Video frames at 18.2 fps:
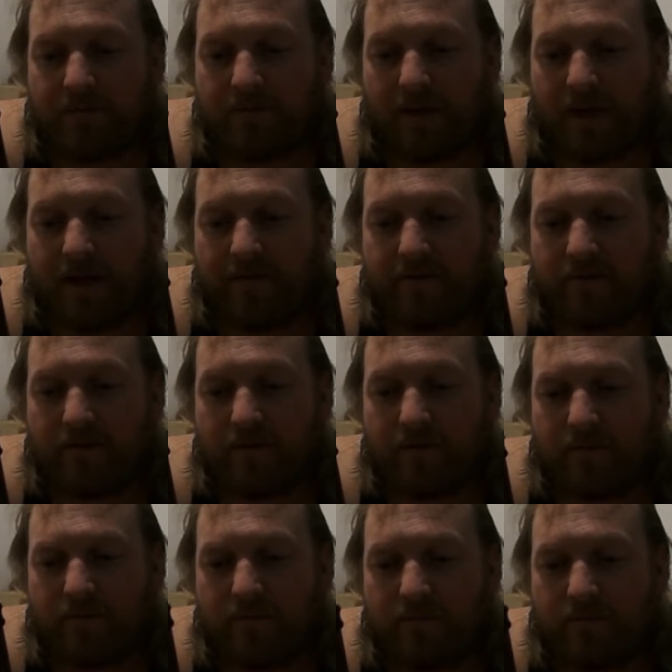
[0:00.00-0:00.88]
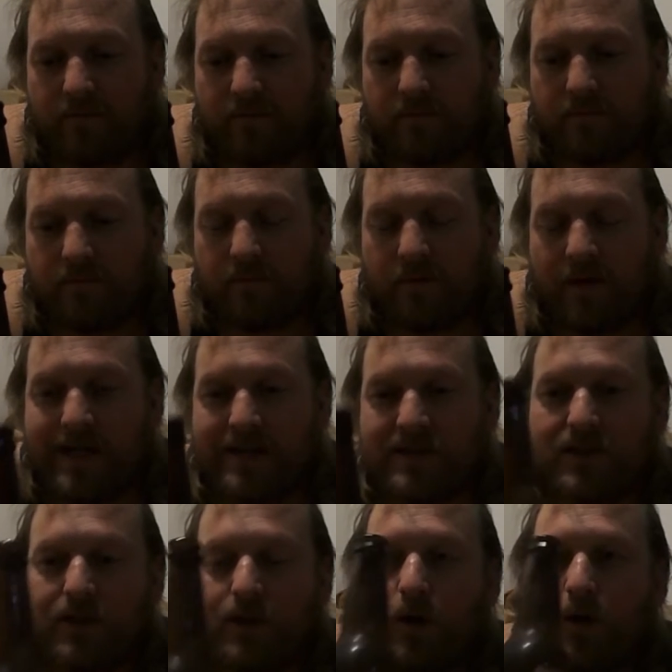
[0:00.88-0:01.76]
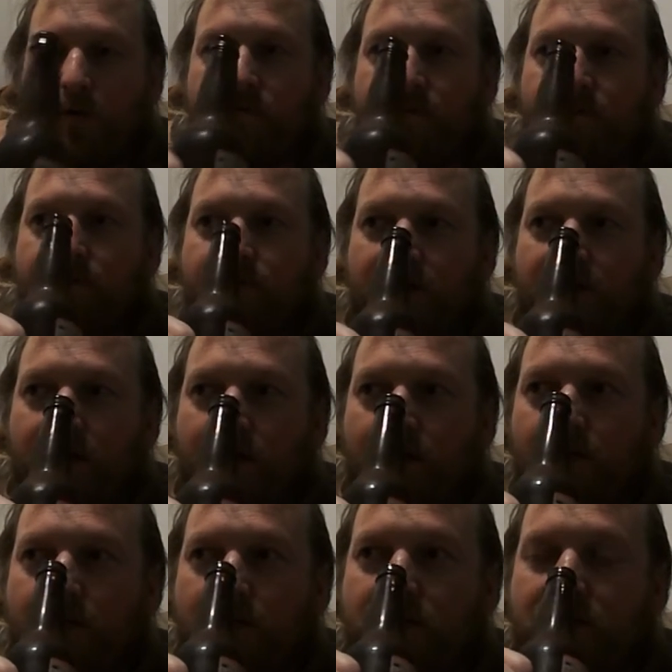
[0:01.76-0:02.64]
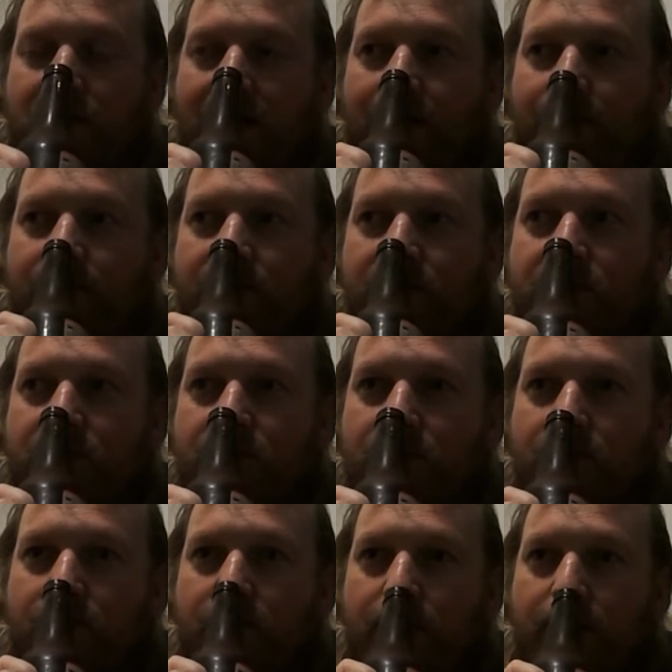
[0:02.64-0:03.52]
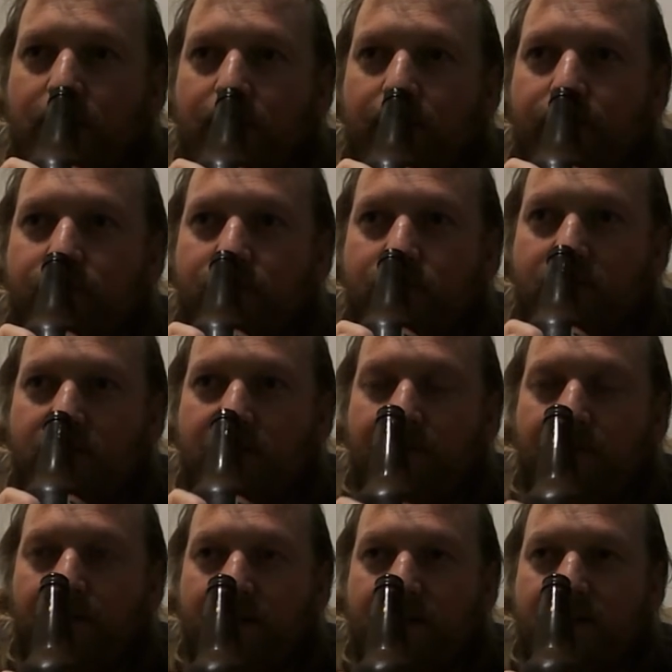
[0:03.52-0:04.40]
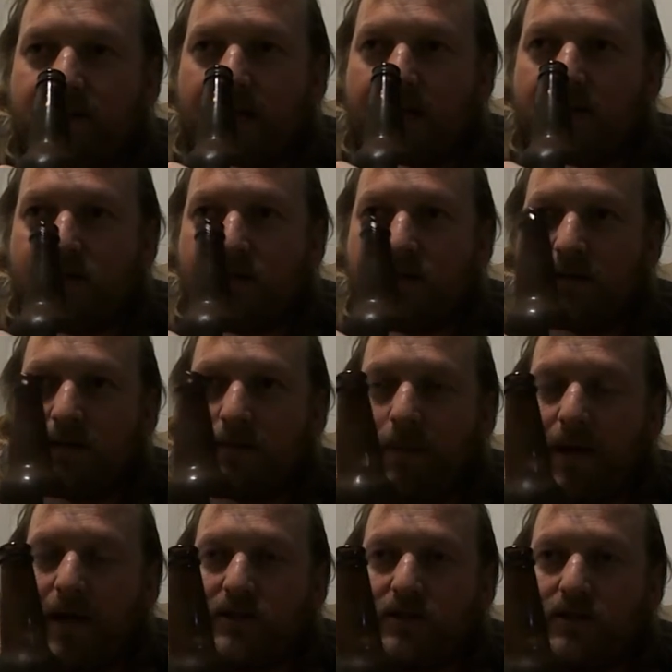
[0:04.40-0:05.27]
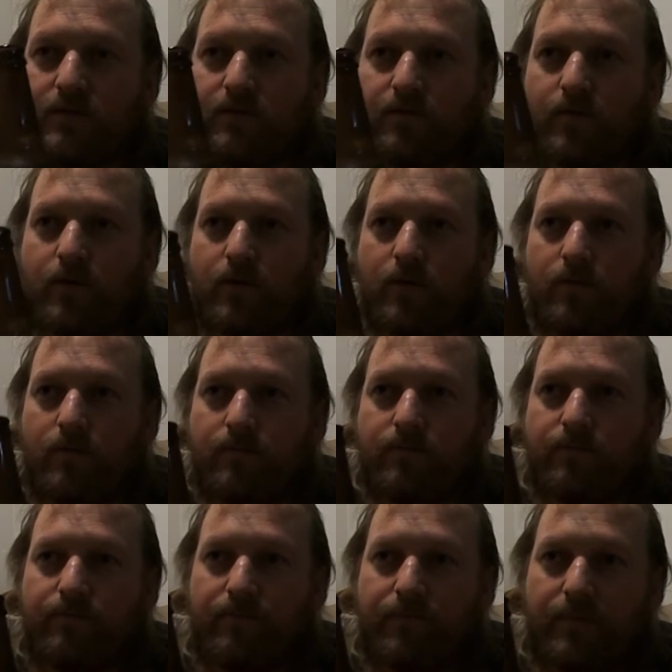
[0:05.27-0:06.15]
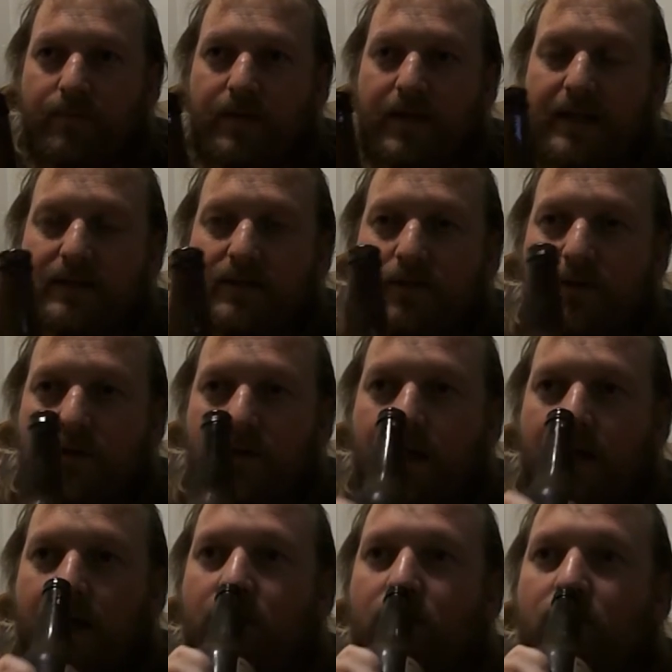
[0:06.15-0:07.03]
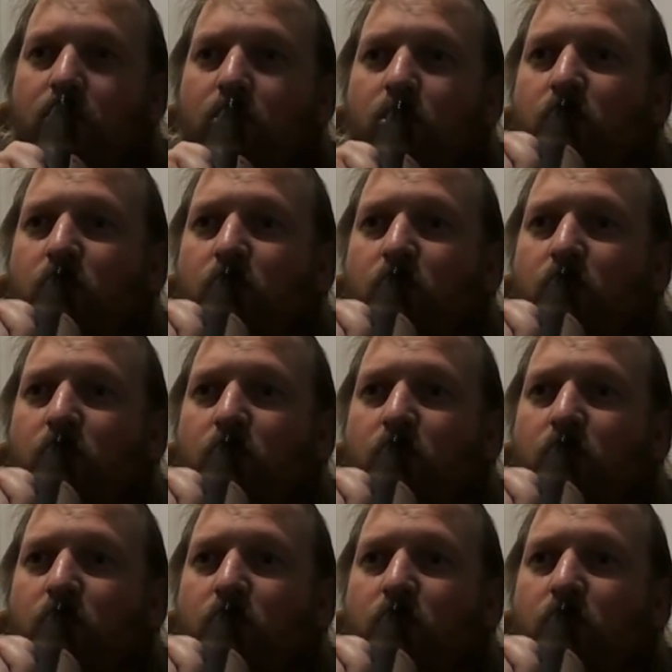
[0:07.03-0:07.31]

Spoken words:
flavour that rounds it off. So you got the sharpness, definitely tasting the passion fruit, nectarine.